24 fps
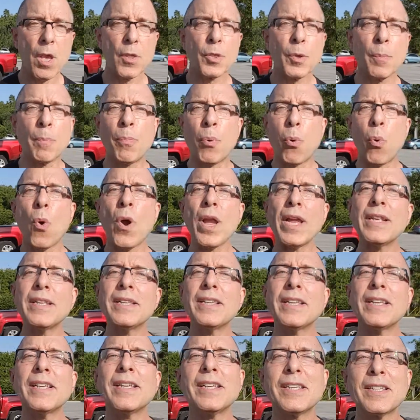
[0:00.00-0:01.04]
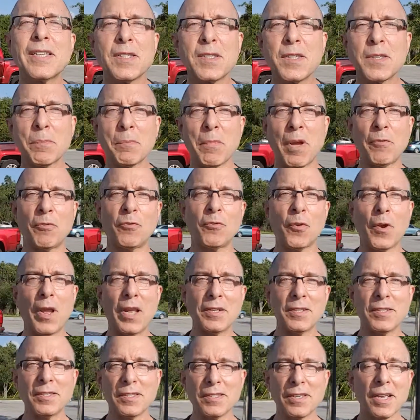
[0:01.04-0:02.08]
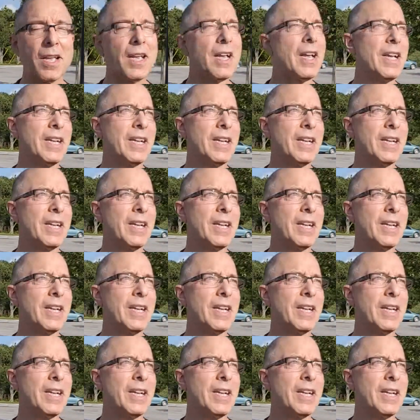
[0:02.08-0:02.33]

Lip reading: The point is, my friends,